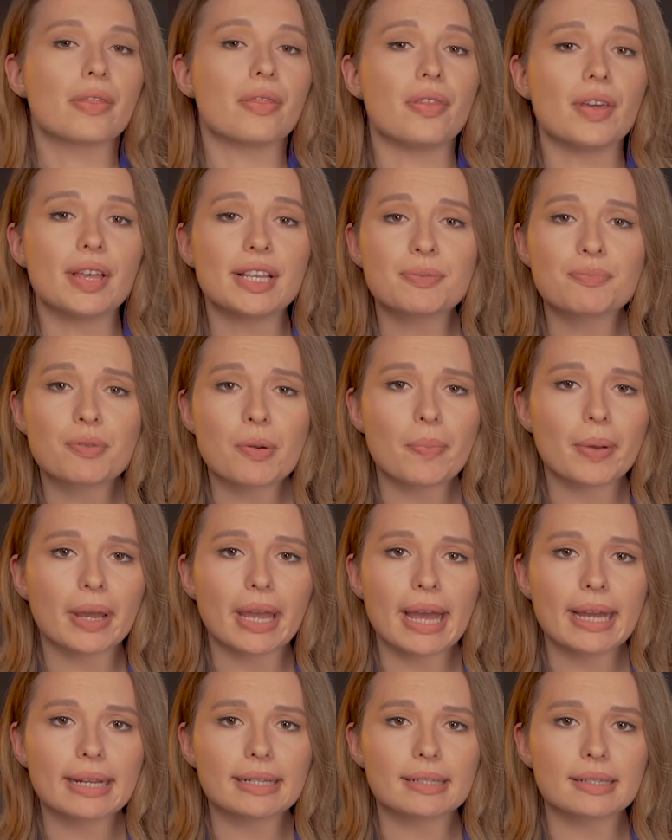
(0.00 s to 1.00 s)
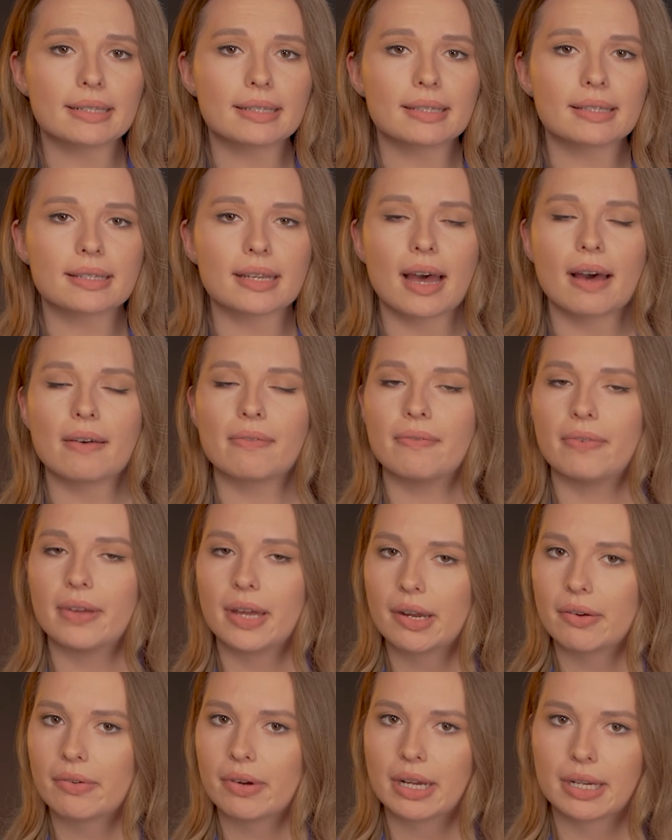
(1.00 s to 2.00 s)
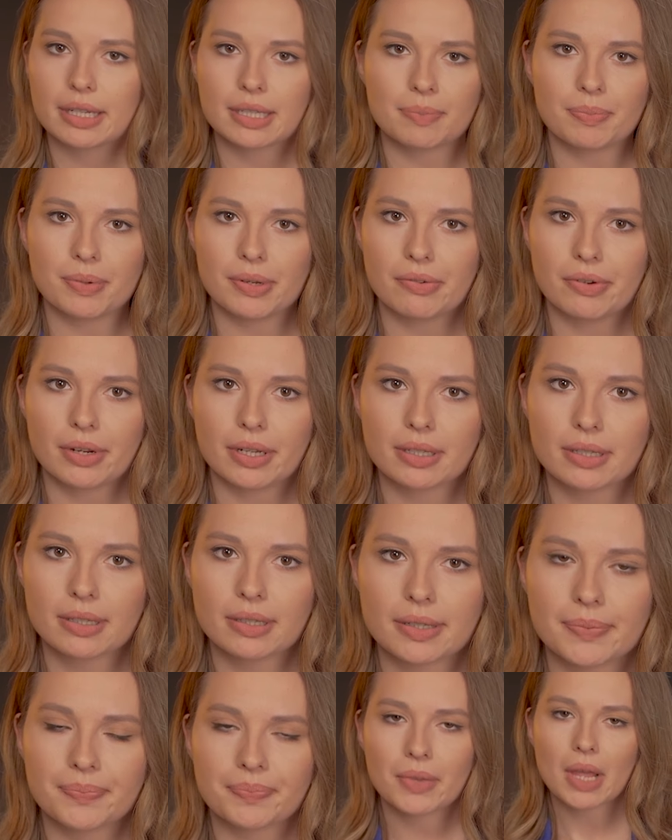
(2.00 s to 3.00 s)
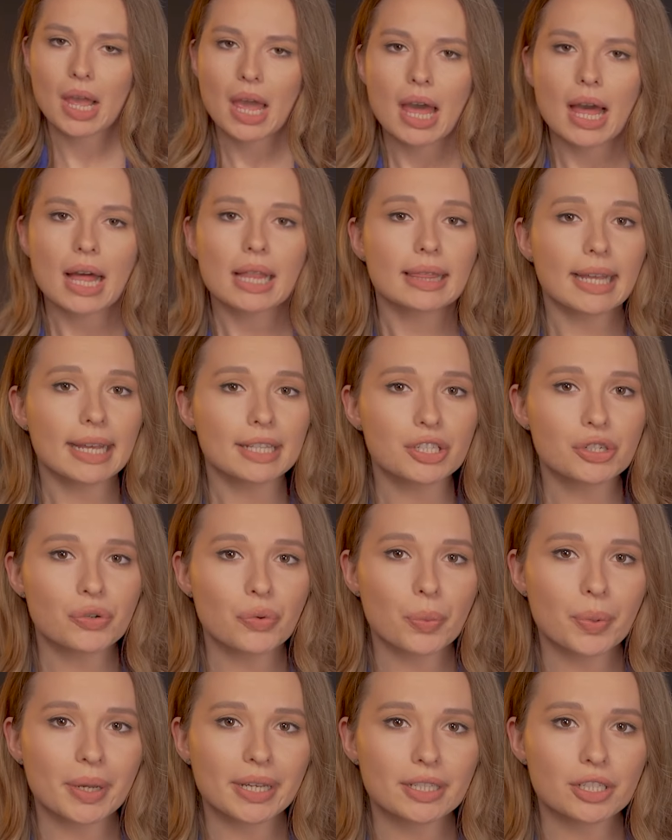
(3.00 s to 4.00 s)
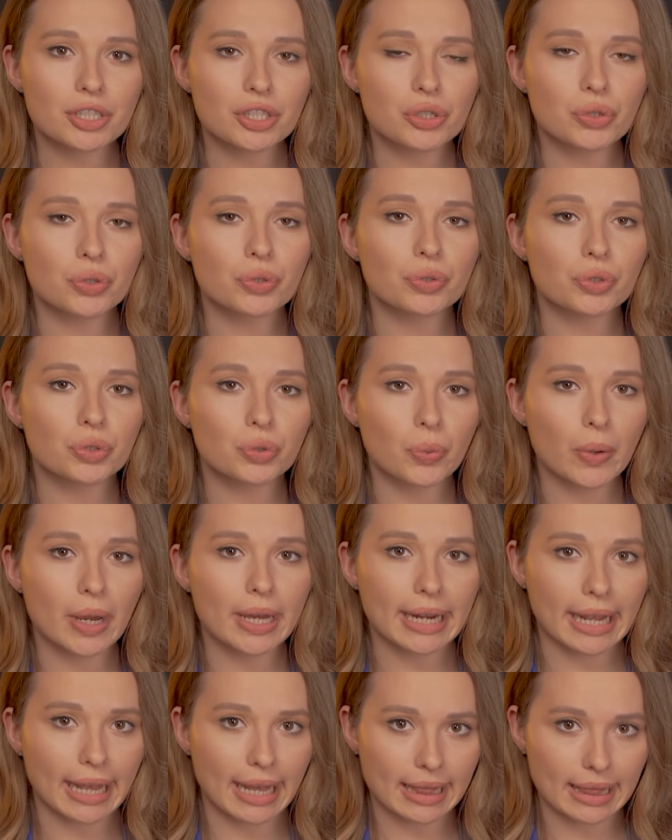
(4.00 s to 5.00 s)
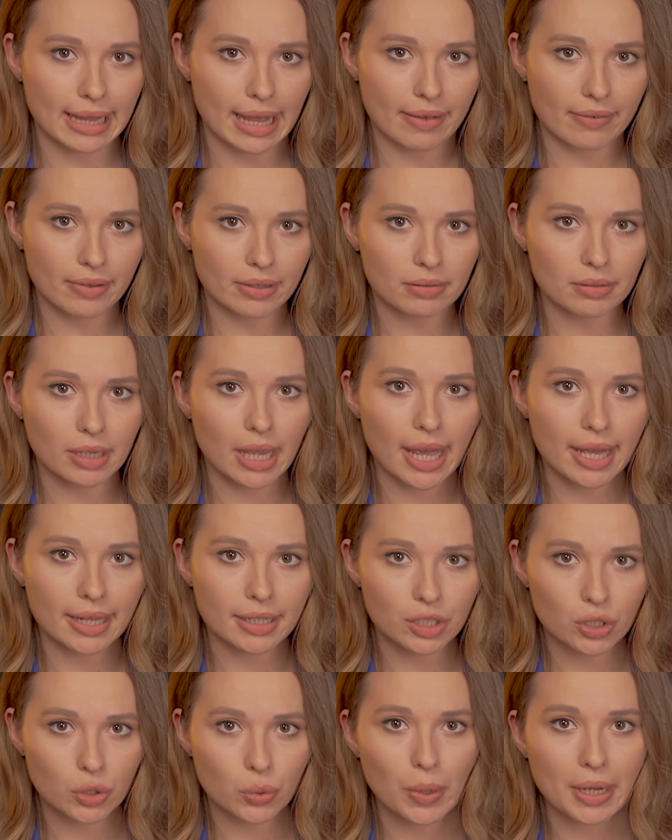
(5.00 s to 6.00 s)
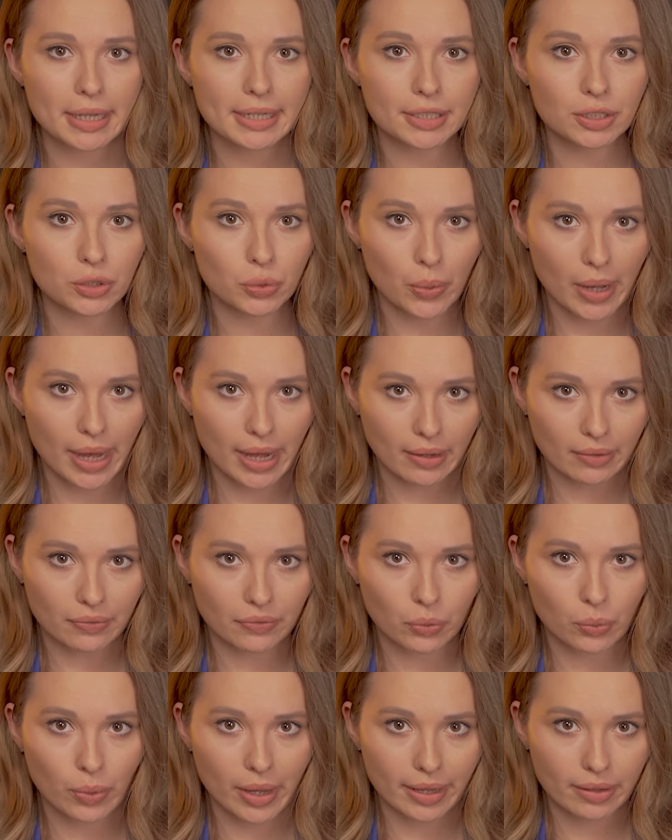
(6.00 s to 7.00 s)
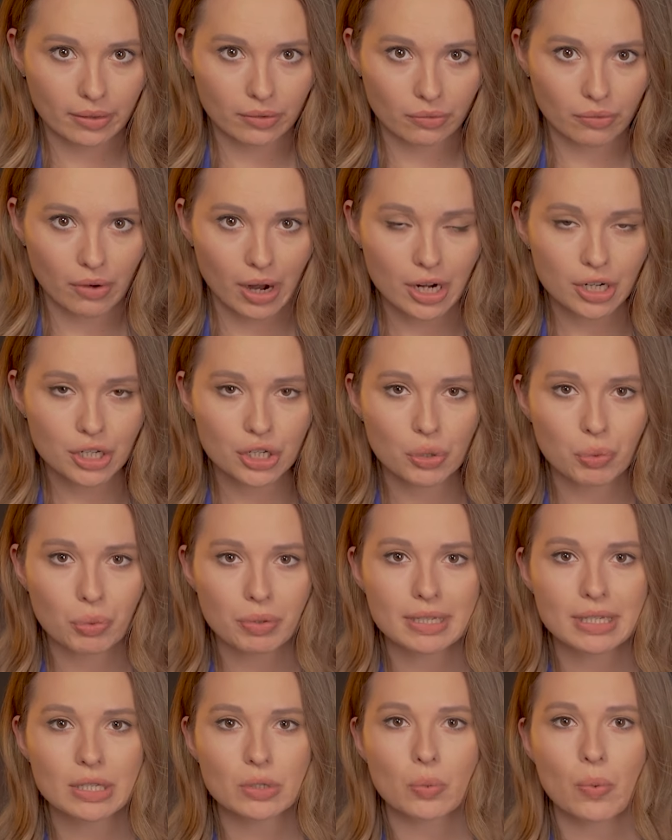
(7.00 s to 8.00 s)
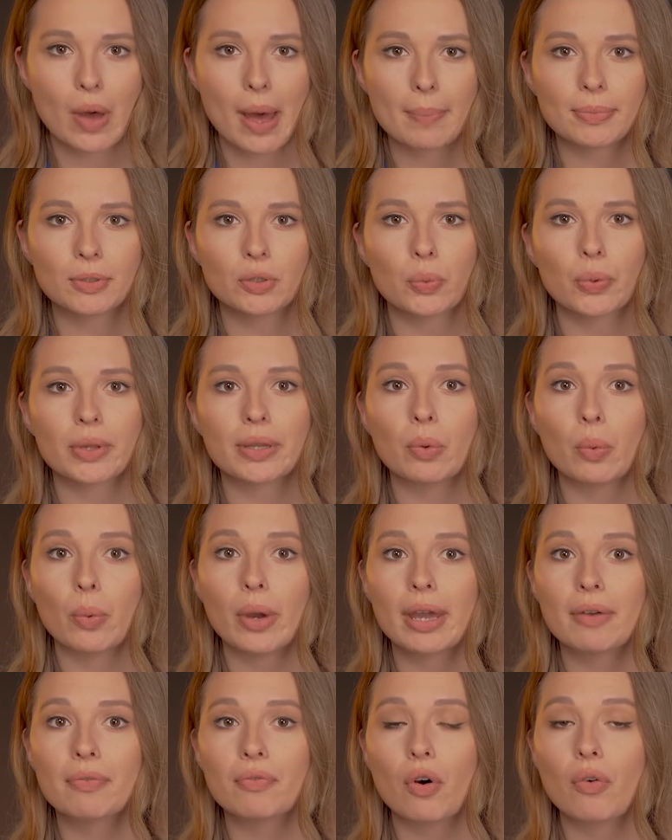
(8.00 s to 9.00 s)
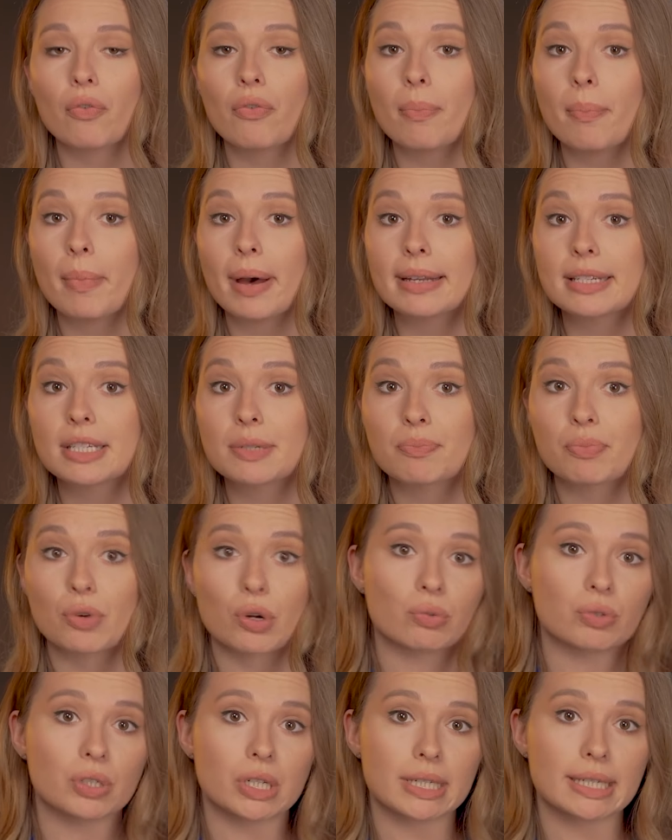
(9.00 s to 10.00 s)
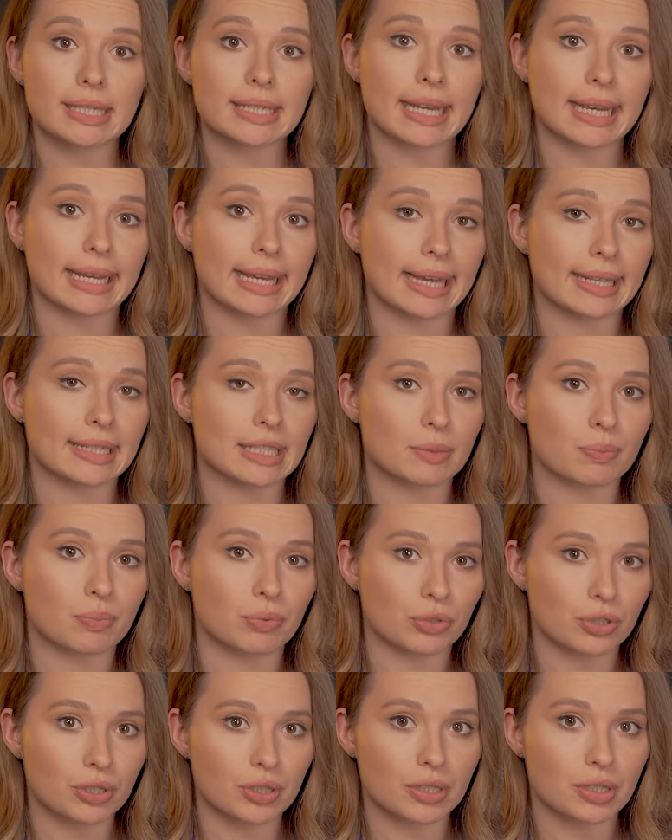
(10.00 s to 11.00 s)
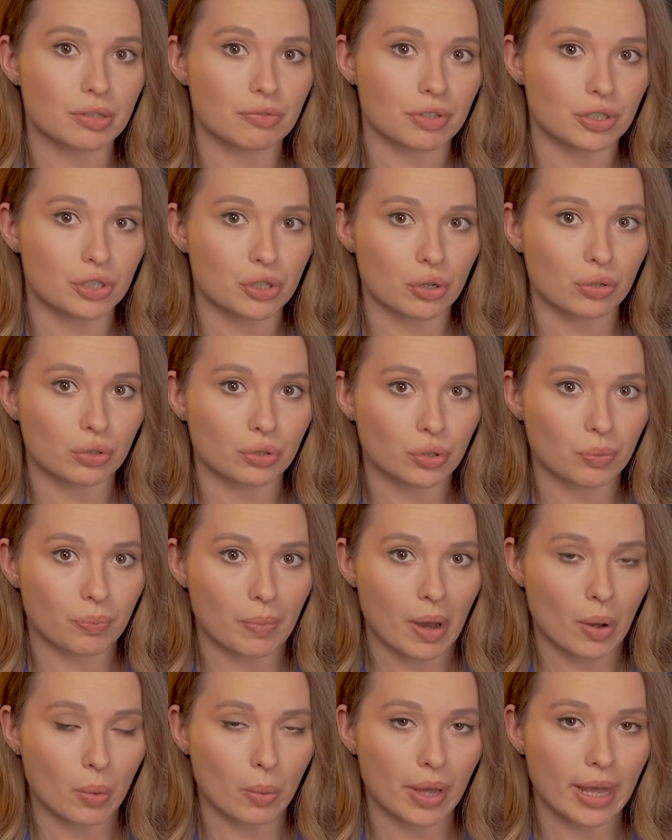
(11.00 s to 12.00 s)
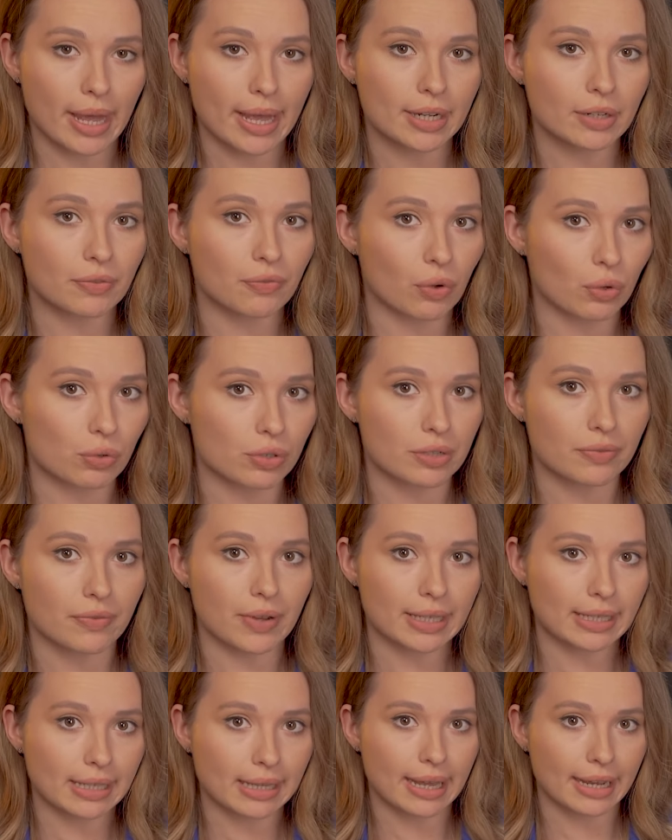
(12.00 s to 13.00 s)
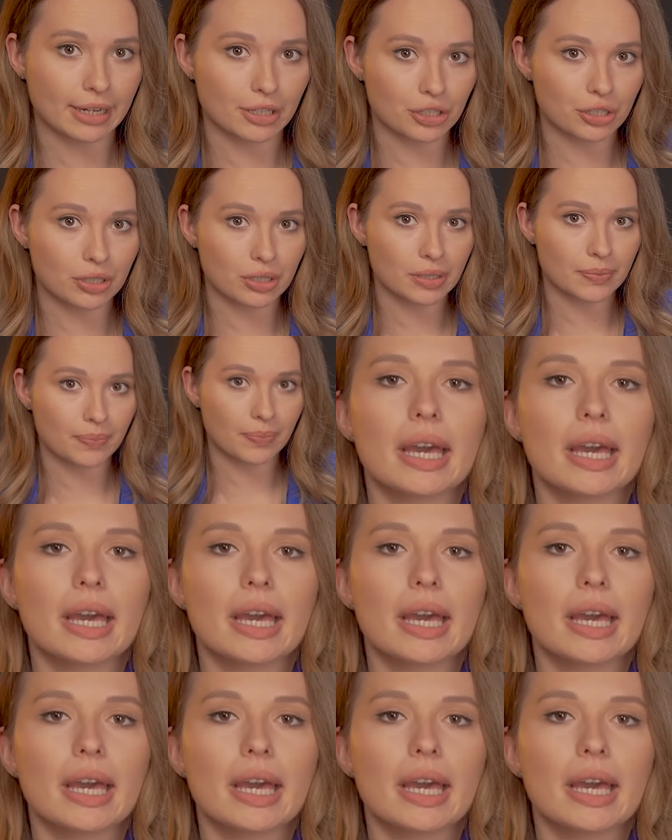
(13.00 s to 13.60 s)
These propagandists are very experienced. Let's rewind to 2011 and 2012, when Russia was swept with a wave of mass protests against Putin's return to power and falsified elections.